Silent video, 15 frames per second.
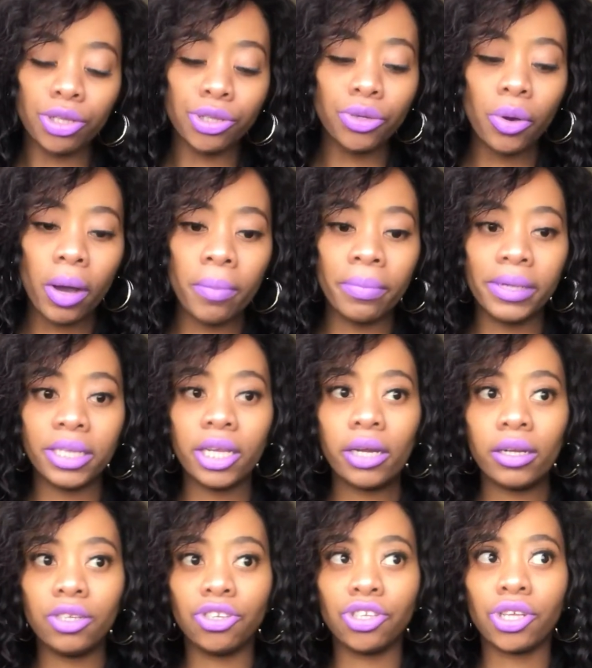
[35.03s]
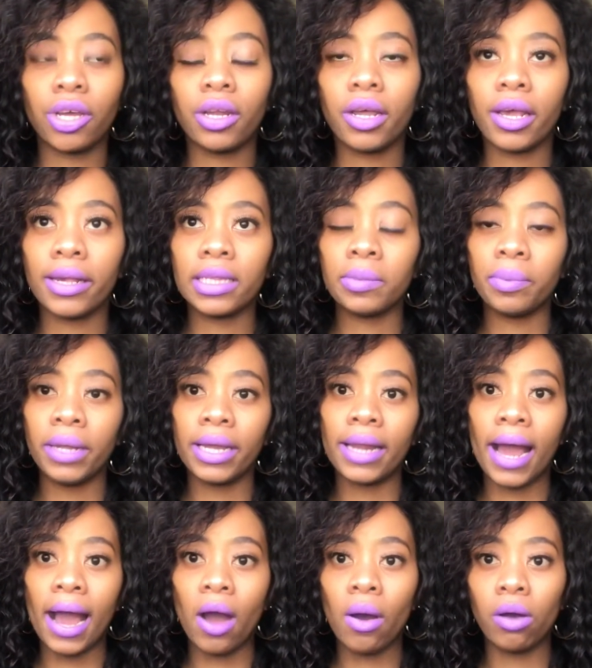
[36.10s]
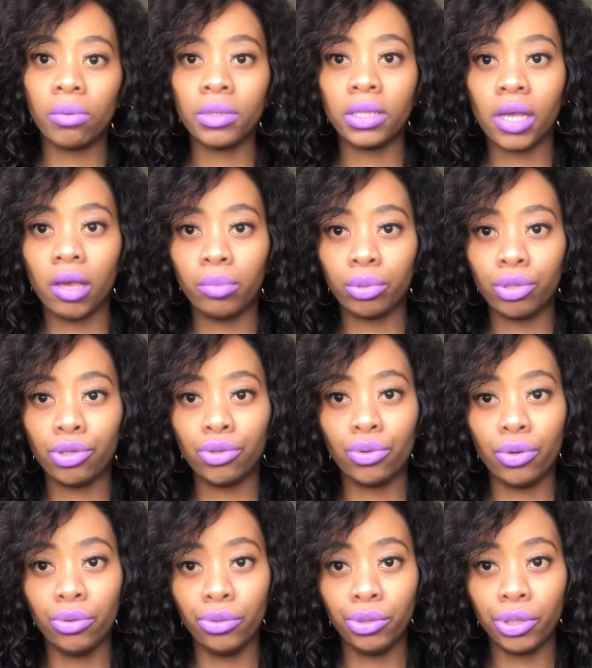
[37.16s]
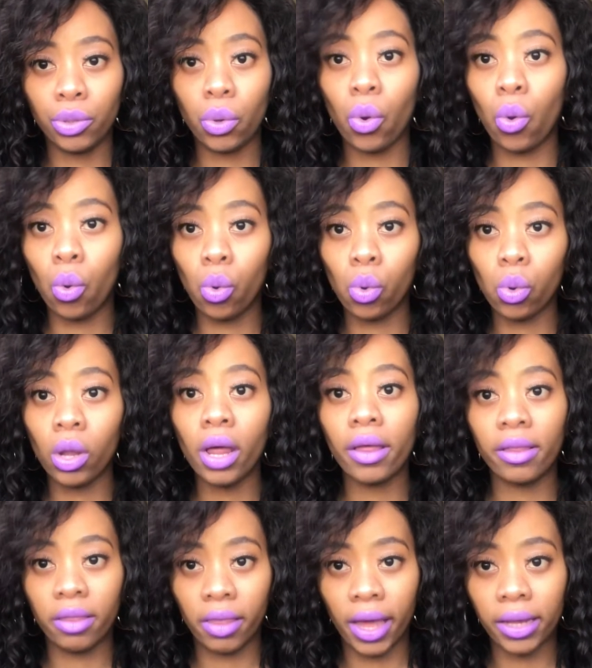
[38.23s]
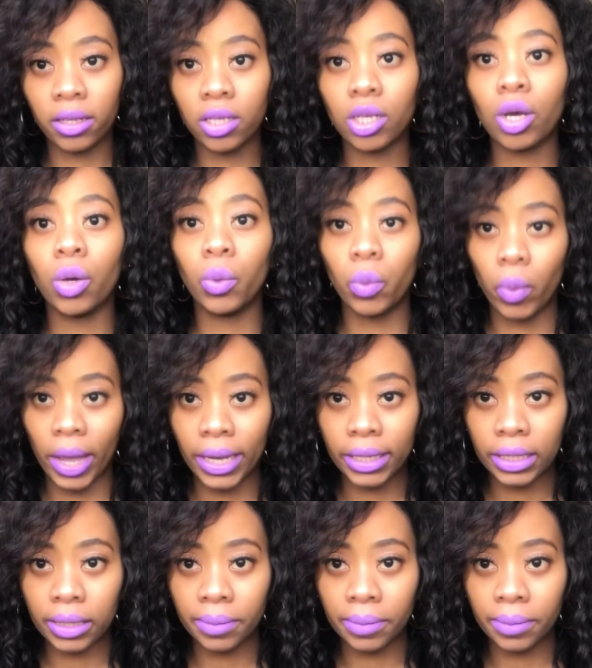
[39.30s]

So I'm basically just gonna explain how I was able to lose all that weight.